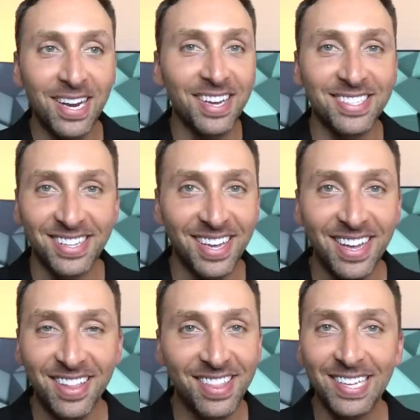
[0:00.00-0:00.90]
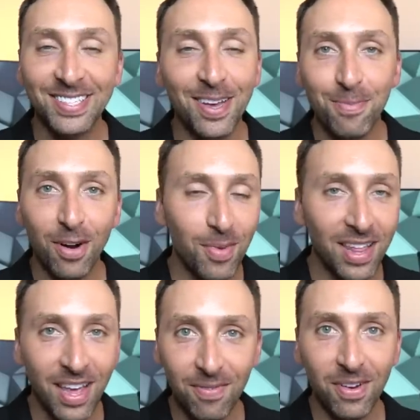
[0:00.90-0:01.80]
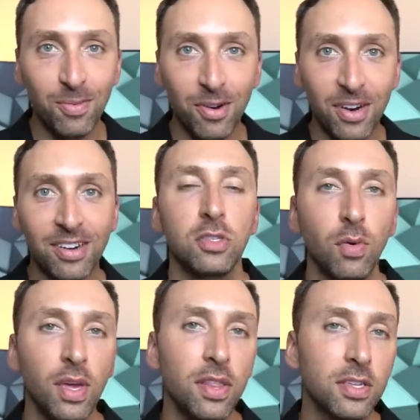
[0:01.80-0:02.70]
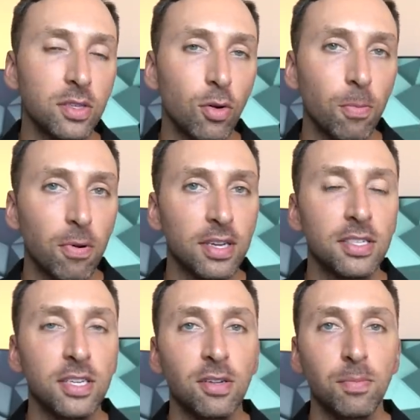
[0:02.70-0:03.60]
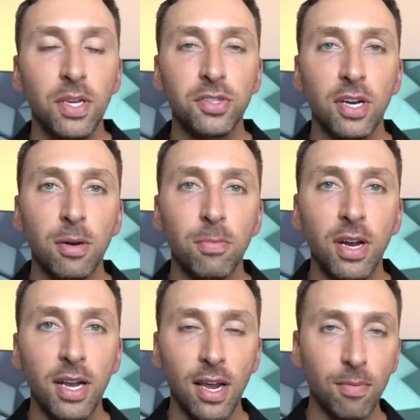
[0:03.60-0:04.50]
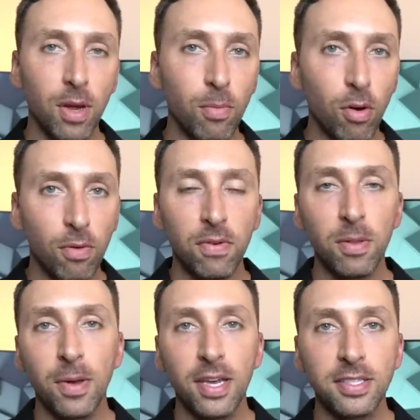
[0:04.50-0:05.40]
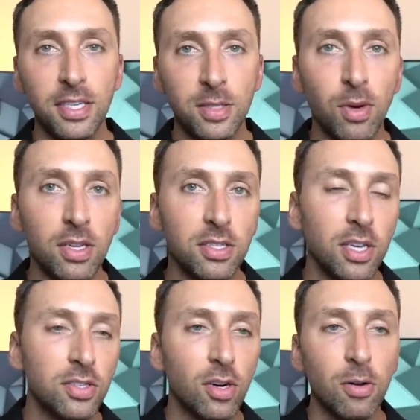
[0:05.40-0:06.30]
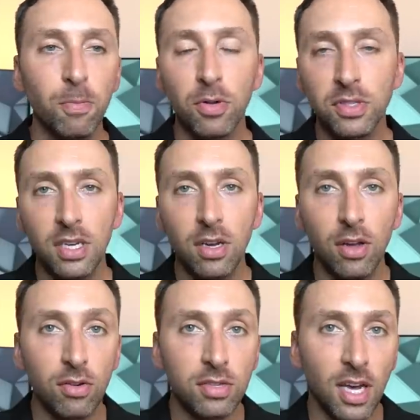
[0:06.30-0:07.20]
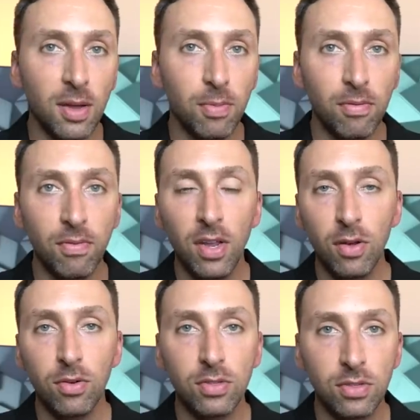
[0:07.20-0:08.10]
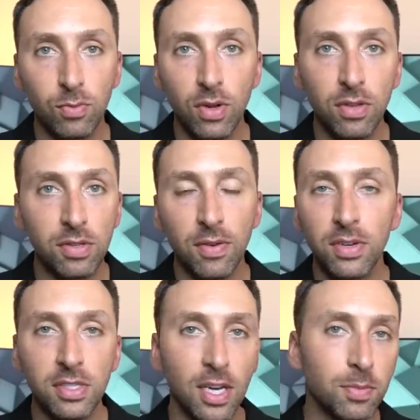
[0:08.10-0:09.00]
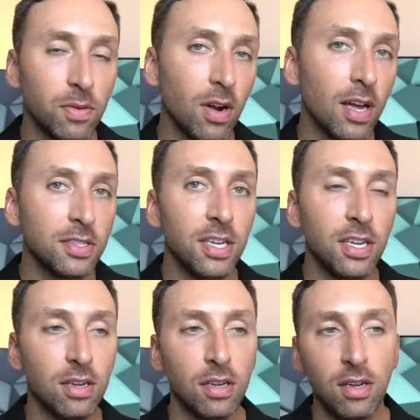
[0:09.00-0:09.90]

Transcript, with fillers: because that's not part of my life anymore. So in this whole process of me trying to break out of my mold for the past six months, I started posting other type of videos with different types of content